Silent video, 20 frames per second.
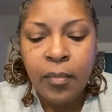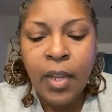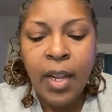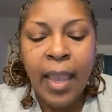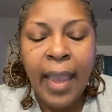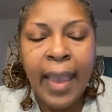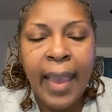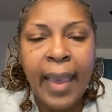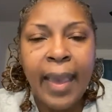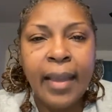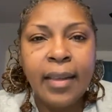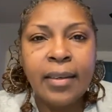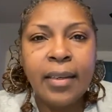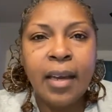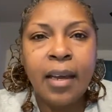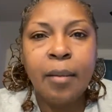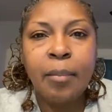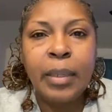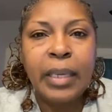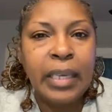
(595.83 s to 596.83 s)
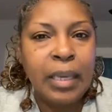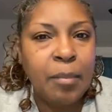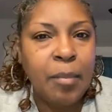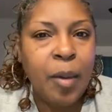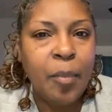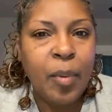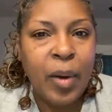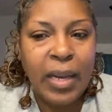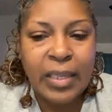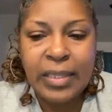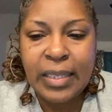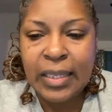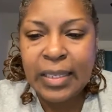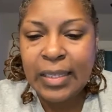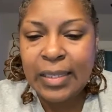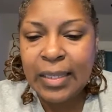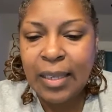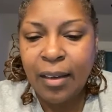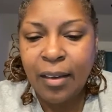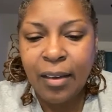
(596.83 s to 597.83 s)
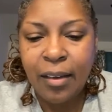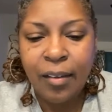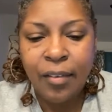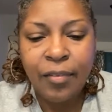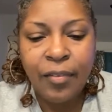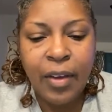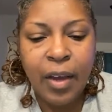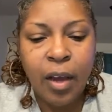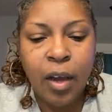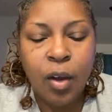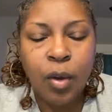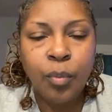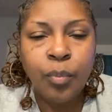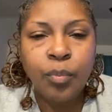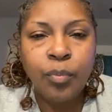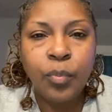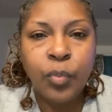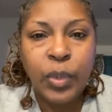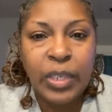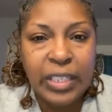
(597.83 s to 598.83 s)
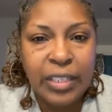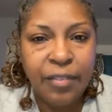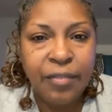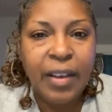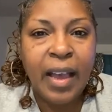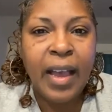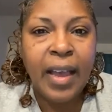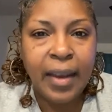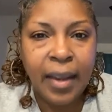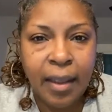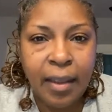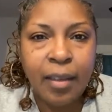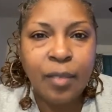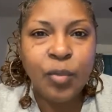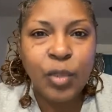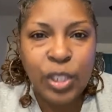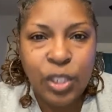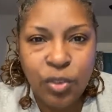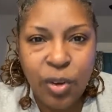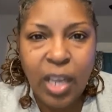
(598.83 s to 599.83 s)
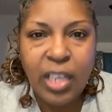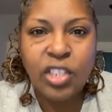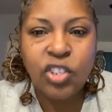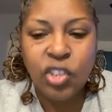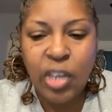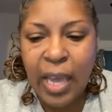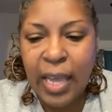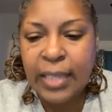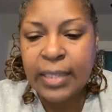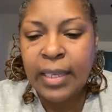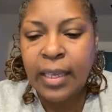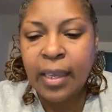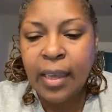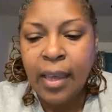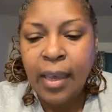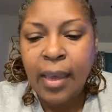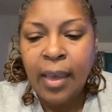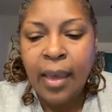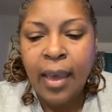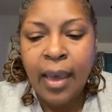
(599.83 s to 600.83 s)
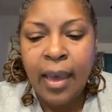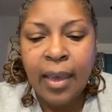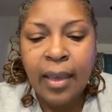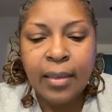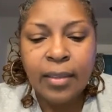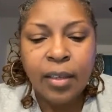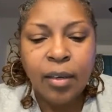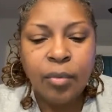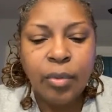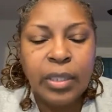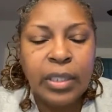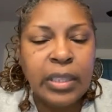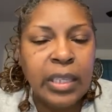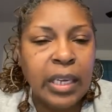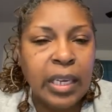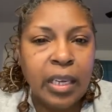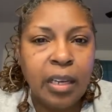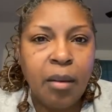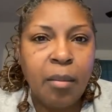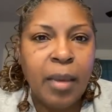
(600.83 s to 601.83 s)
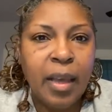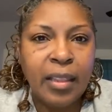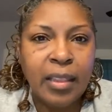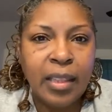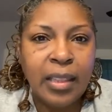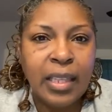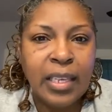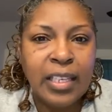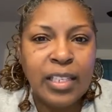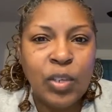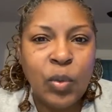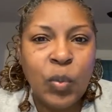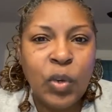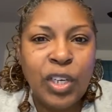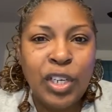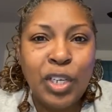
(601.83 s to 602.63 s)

and begin my process of redefining, re-strategizing, and rethinking about the things I wanted